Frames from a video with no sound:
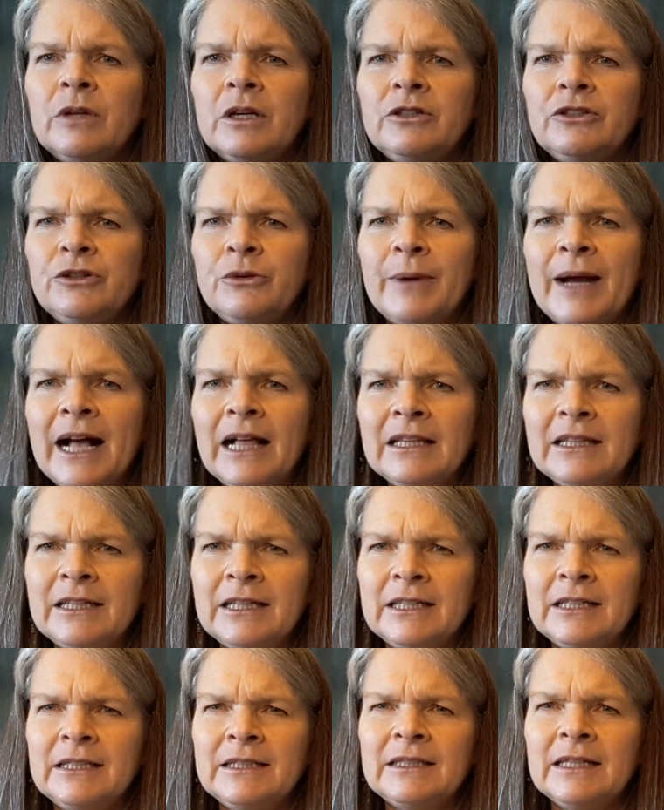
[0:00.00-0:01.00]

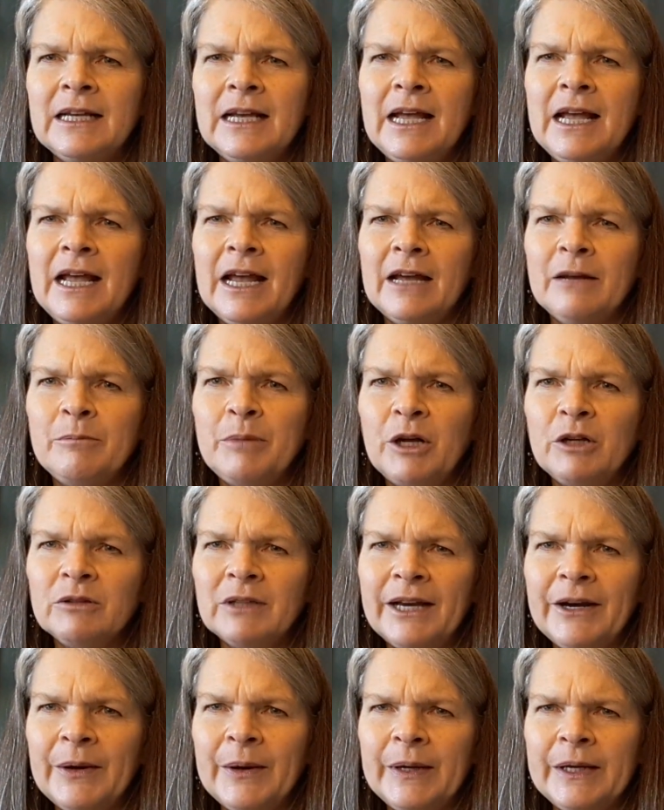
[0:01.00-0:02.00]
dualities and
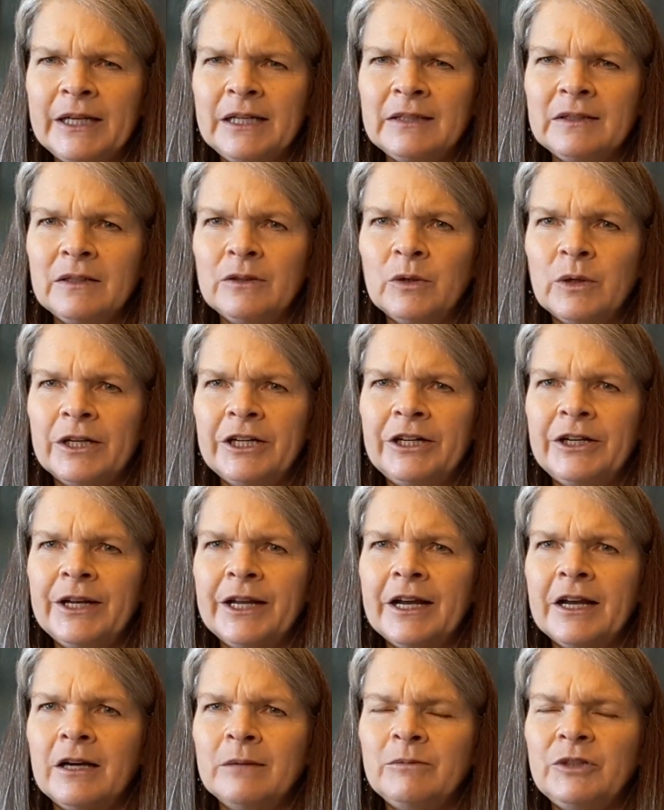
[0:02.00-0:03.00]
polarities in order to
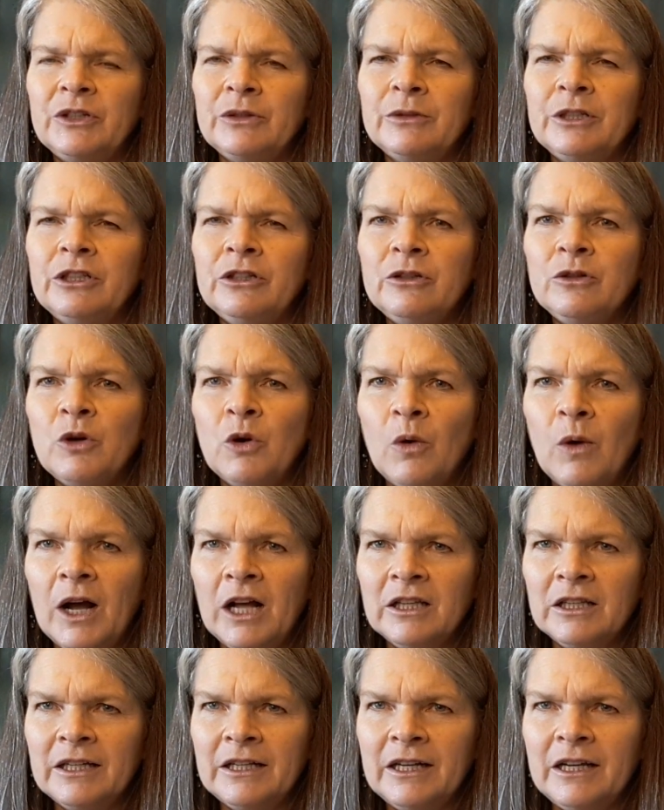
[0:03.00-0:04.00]
come to a new
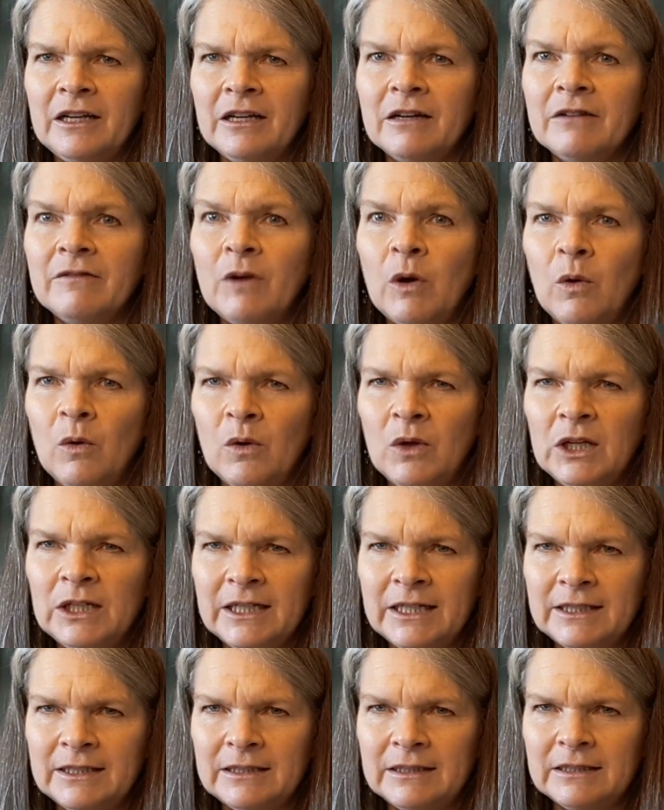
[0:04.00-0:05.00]
quality of
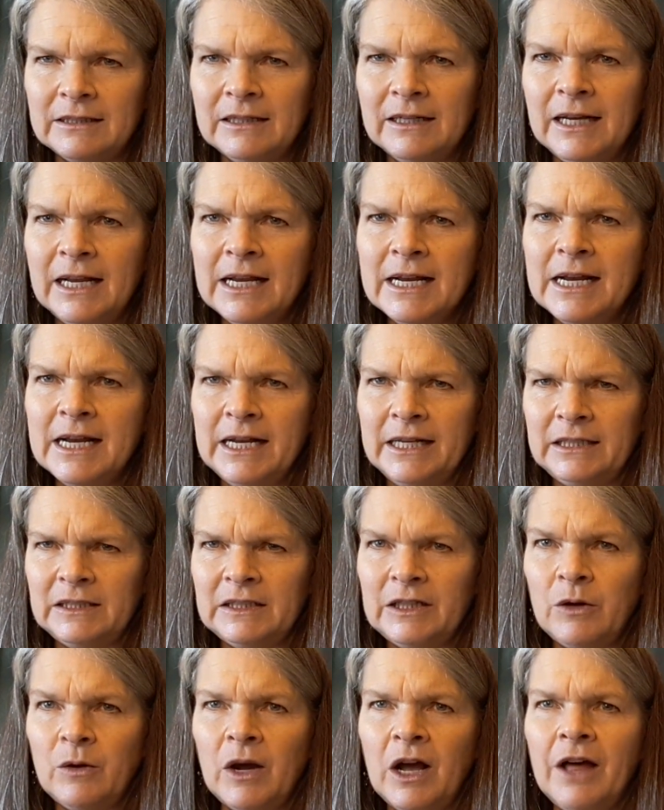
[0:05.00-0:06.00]
wholeness. And
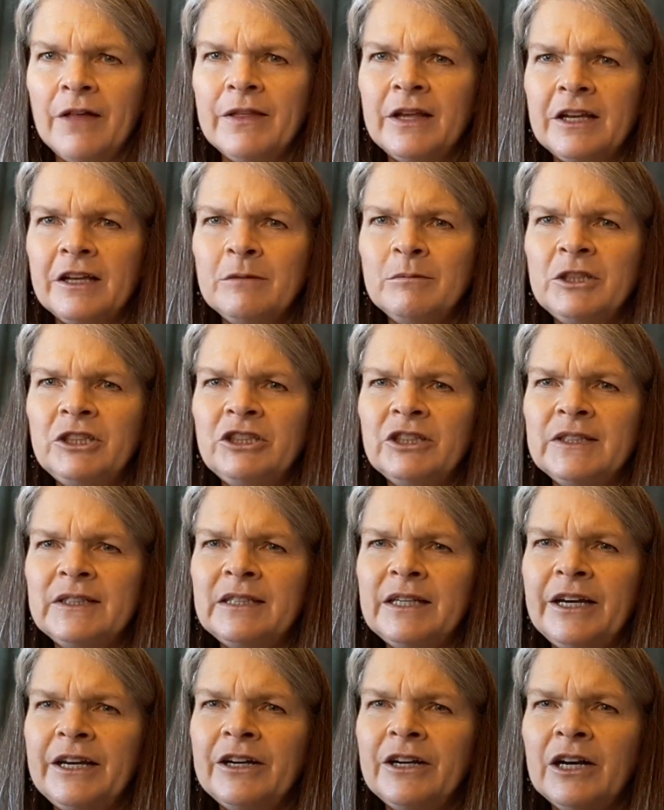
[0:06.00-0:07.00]
so all the images
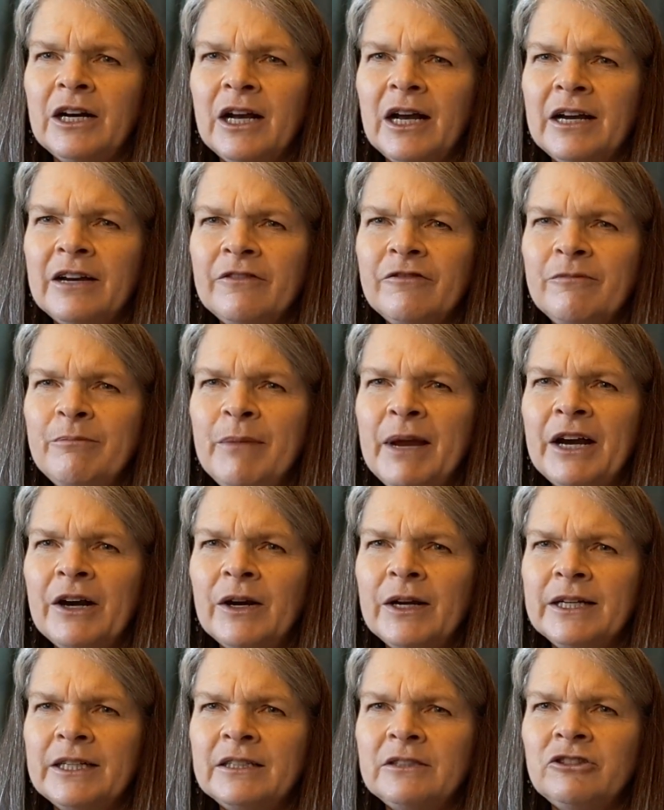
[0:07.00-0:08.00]
here of
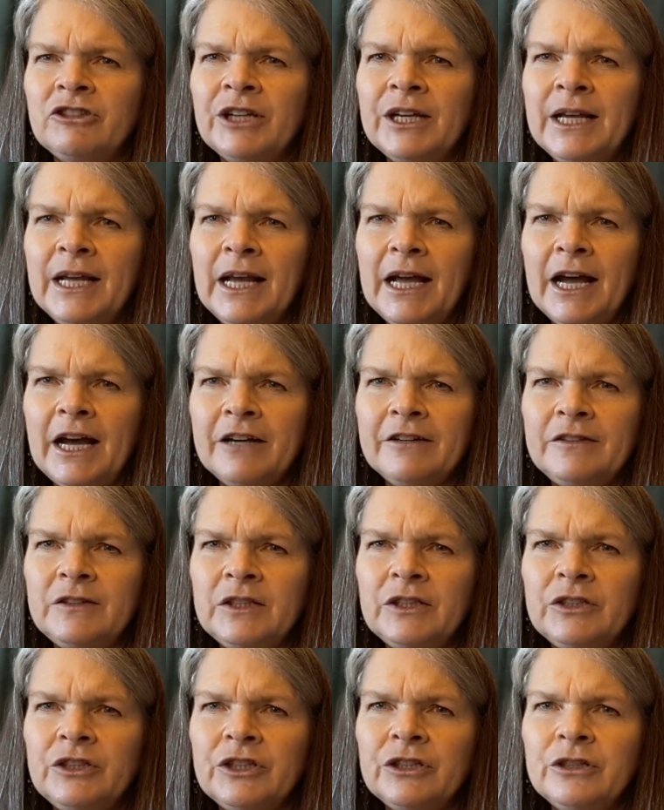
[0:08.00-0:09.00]
marriage has
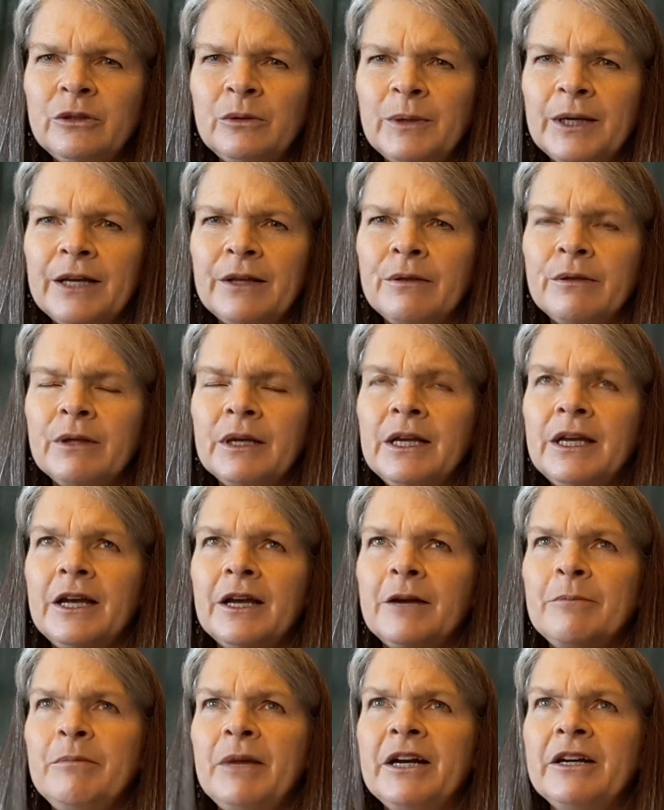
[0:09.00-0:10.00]
to do with
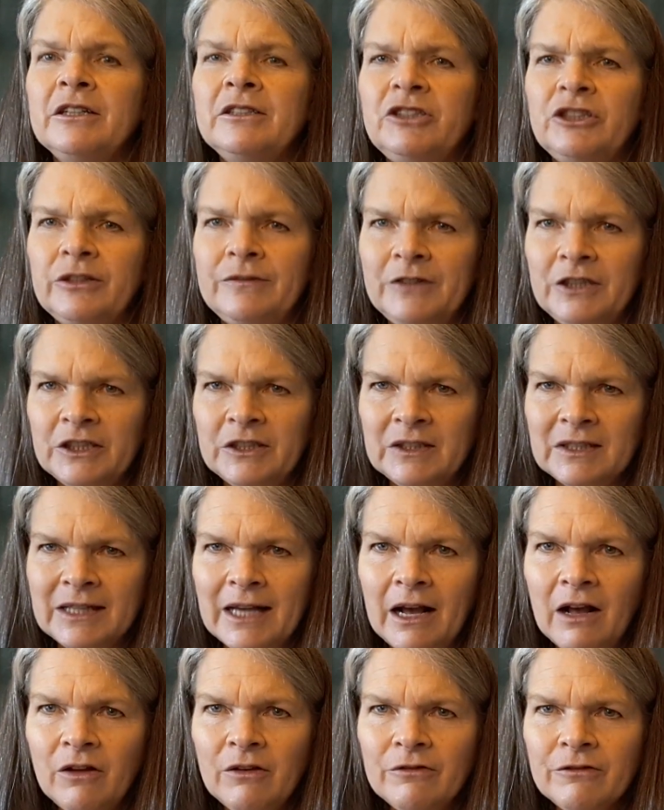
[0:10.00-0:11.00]
a marriage of
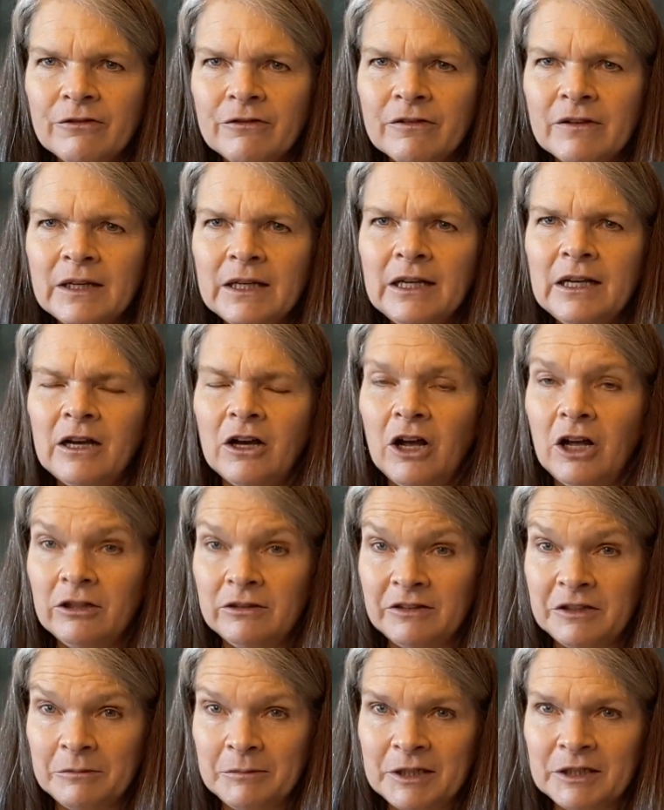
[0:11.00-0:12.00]
yourself,
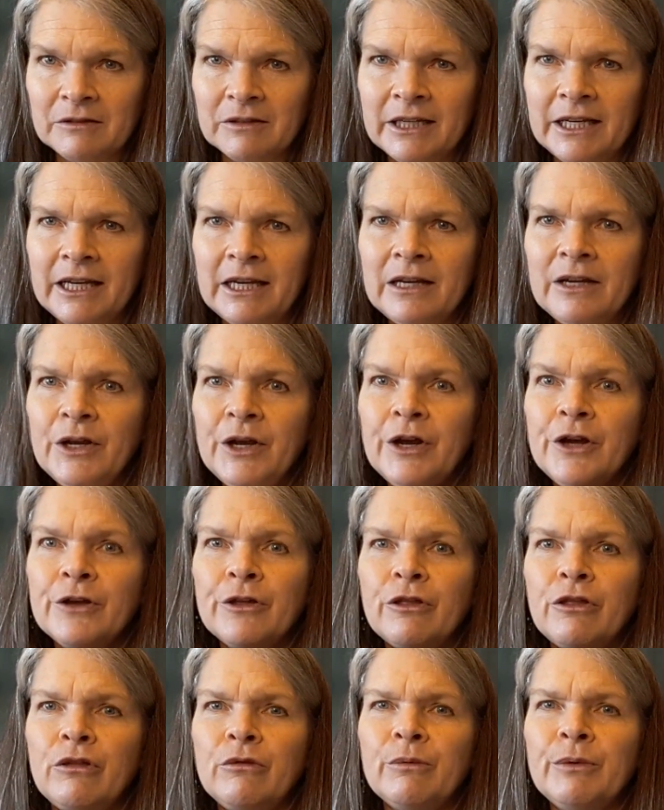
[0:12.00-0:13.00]
ultimately,
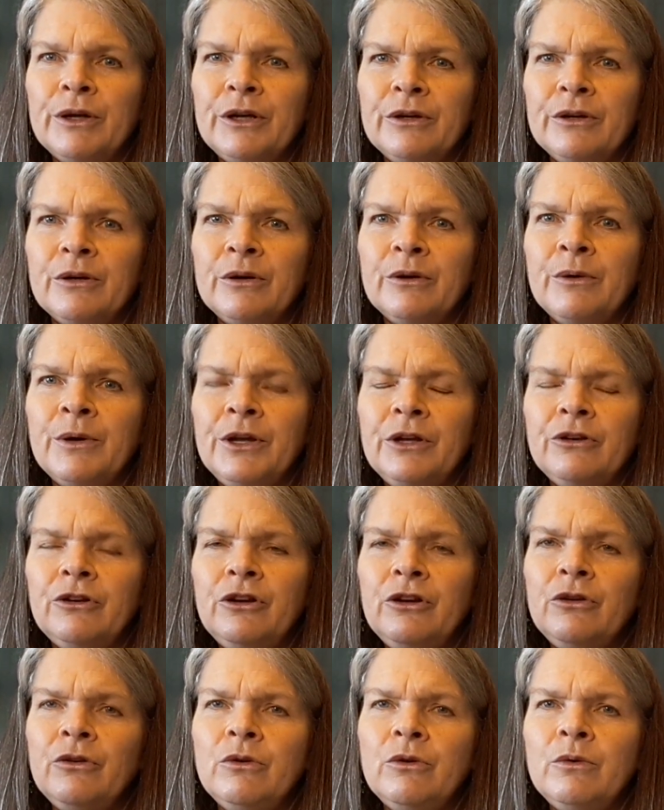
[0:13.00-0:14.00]
through
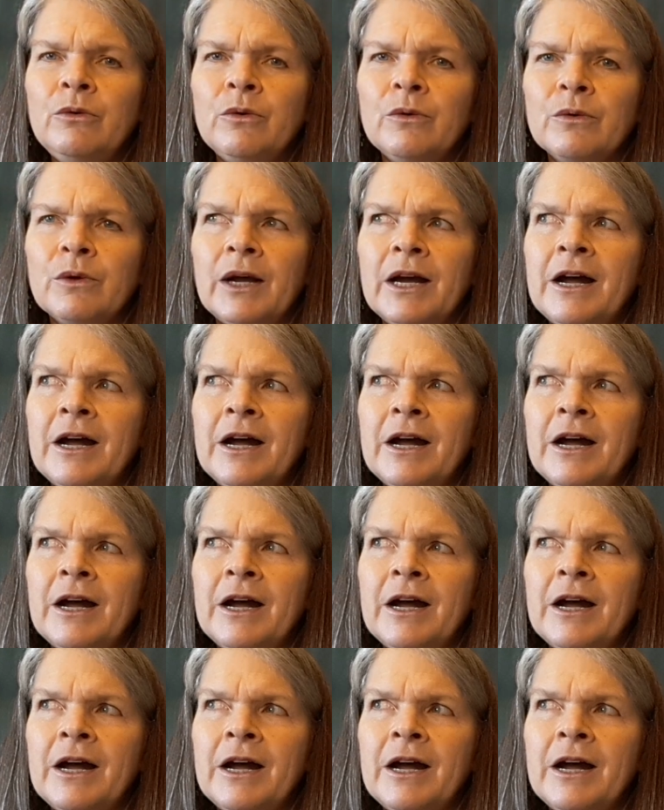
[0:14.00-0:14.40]
new